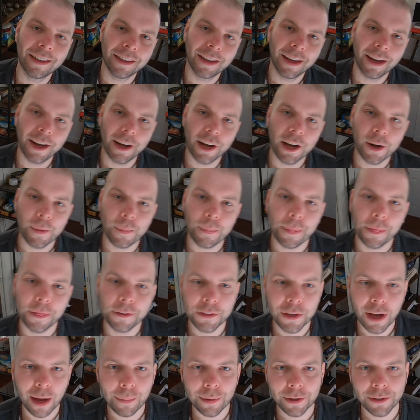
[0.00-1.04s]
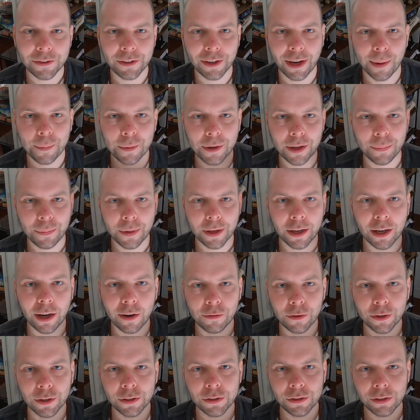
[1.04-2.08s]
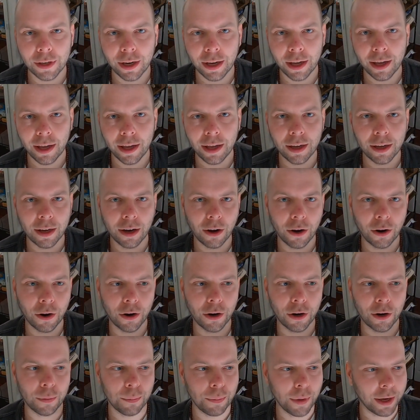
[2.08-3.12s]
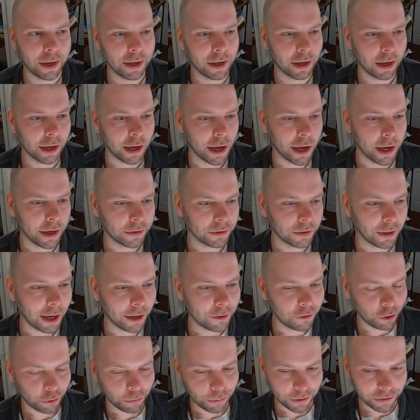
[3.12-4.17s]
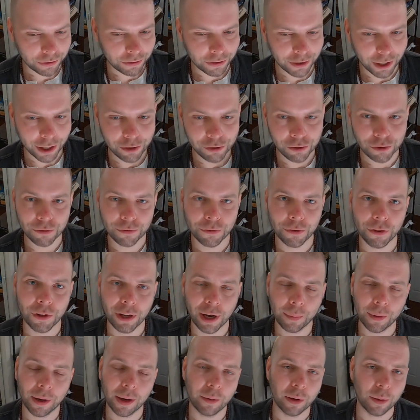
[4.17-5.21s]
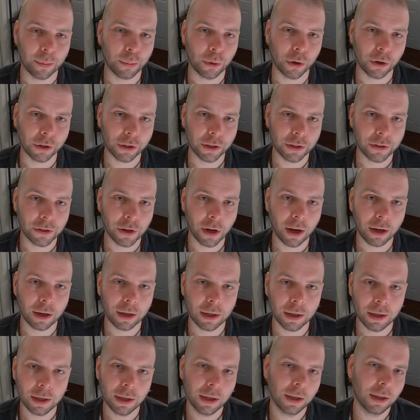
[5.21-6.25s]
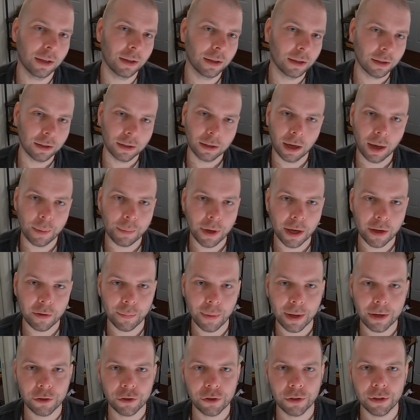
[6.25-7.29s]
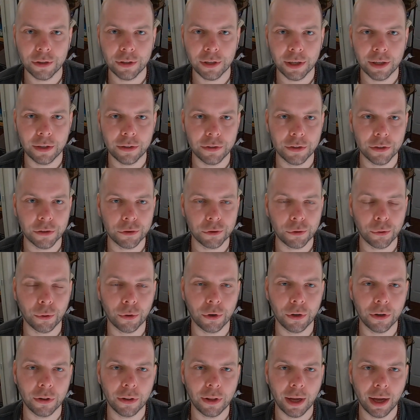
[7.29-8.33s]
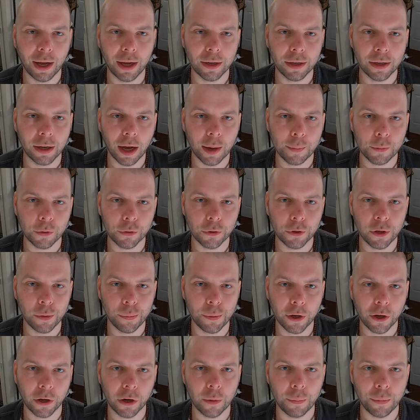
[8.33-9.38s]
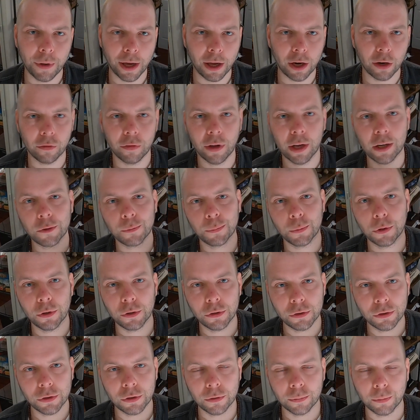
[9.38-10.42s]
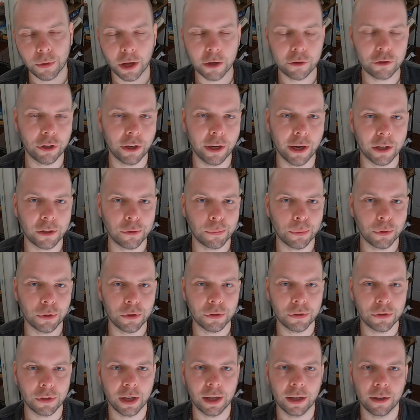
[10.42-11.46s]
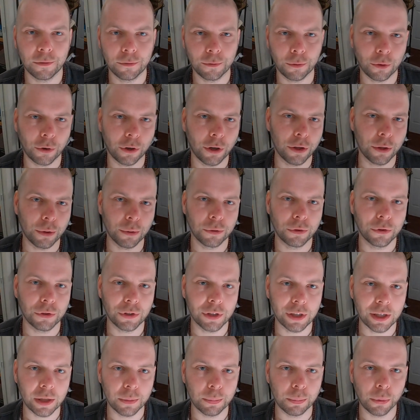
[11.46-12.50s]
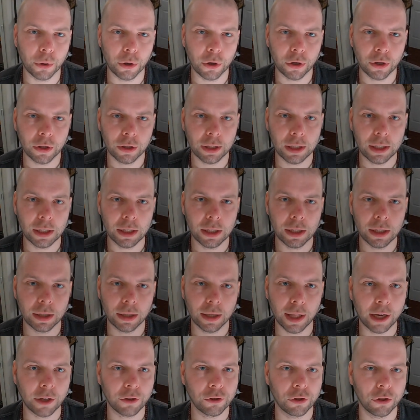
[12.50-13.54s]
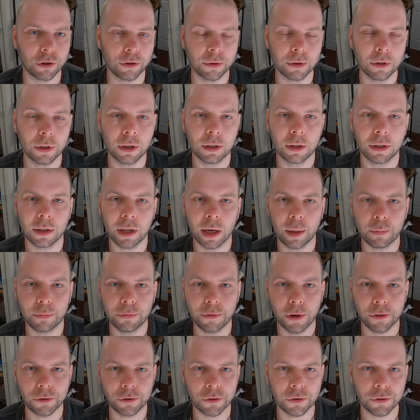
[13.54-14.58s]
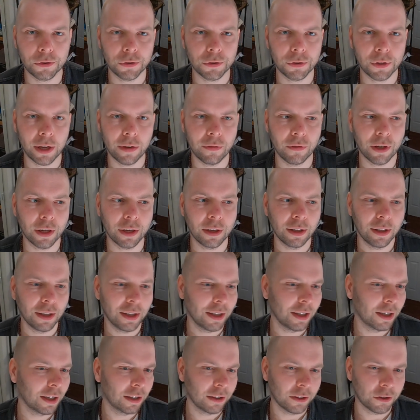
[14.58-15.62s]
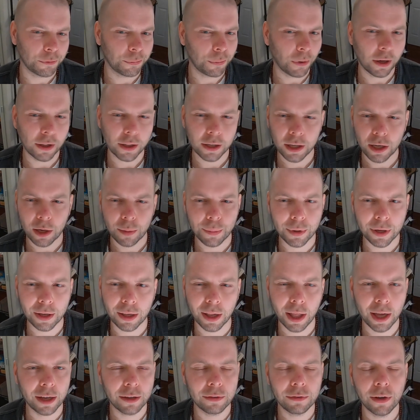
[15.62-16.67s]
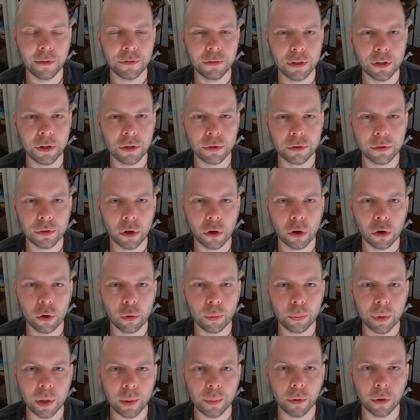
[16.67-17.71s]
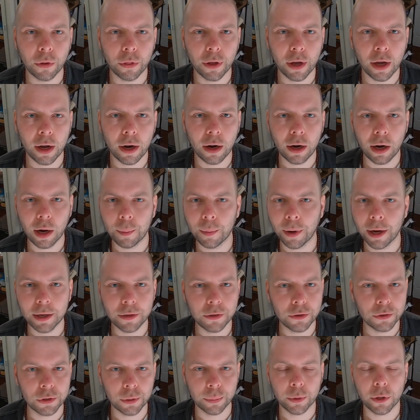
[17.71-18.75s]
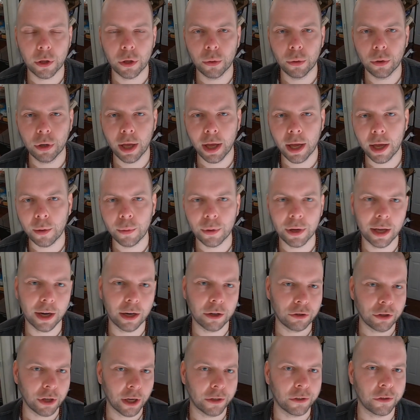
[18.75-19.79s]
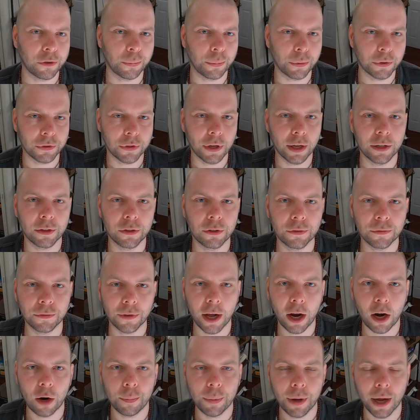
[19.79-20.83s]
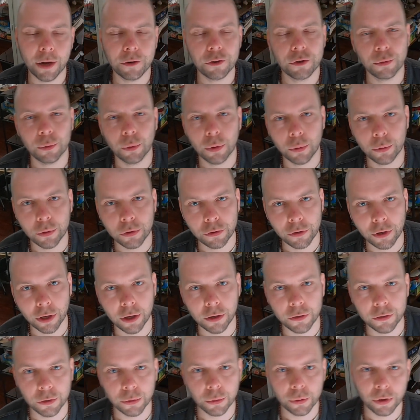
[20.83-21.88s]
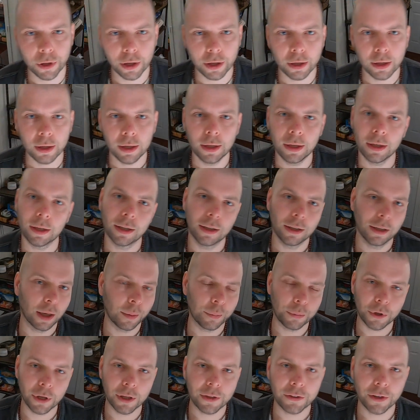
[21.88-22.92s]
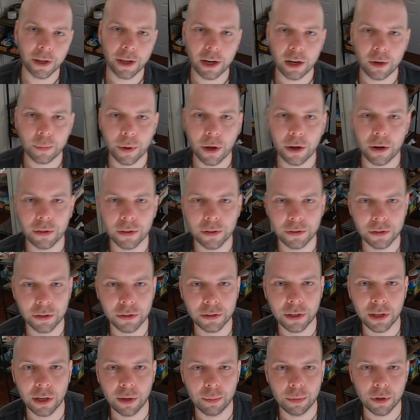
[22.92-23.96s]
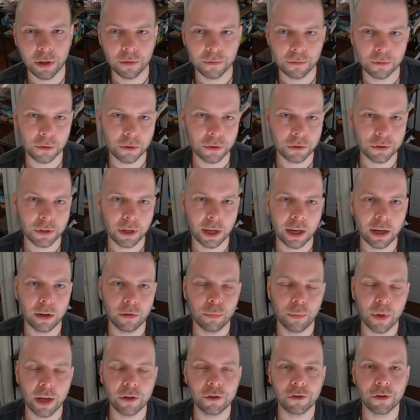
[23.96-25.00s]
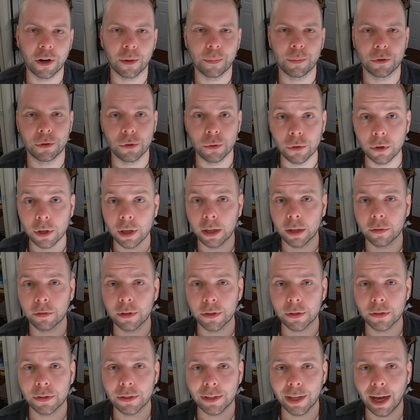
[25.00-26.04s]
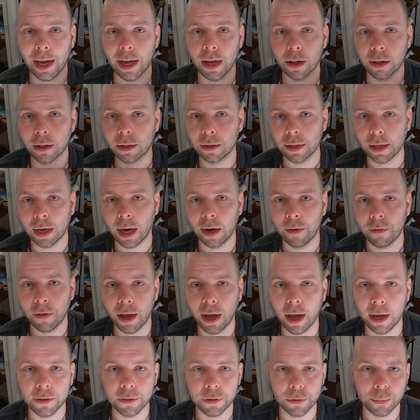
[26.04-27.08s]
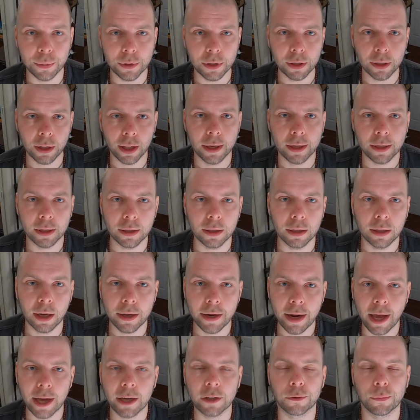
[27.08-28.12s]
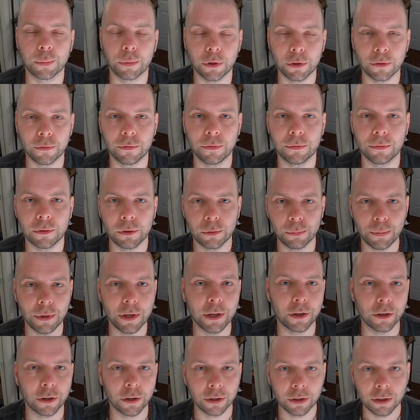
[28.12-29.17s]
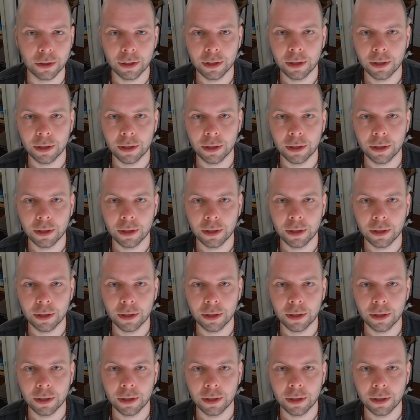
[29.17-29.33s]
The topics that I'm going to be covering today are making a slideshow presentation for the upcoming Berkeley talk. I may have mentioned in Discord that I'm going to be on a panel of experts, blockchain experts, for a UC Berkeley lecture that a professor is giving. There's probably going to be like 50 or so people there. I might do some Q&A. We get a chance to present Flower Patch and what we're trying to do with it. I'm pretty excited about it. This is going to be the first kind of major opportunity of this style that I've had to be like an expert speaker